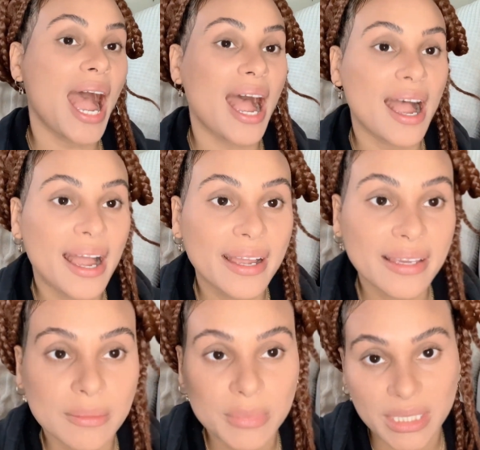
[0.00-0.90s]
I
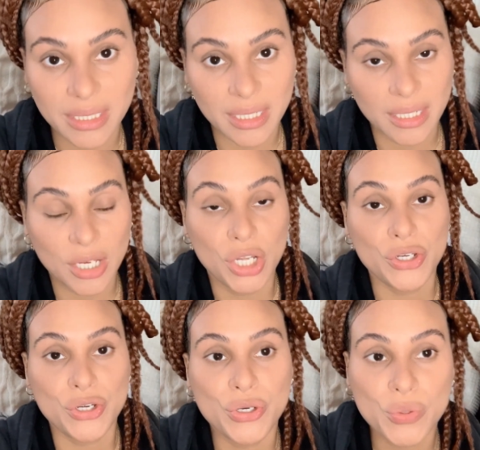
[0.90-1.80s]
am getting a
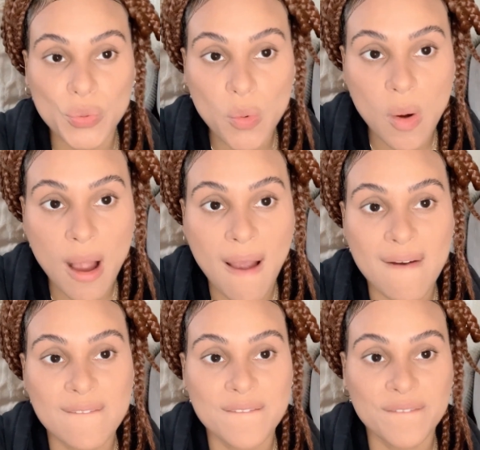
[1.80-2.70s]
new
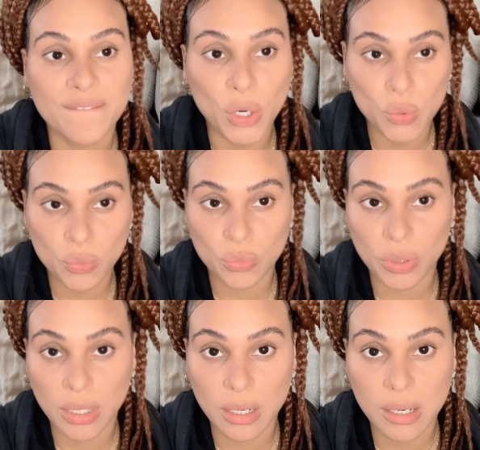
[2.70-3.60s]
phone.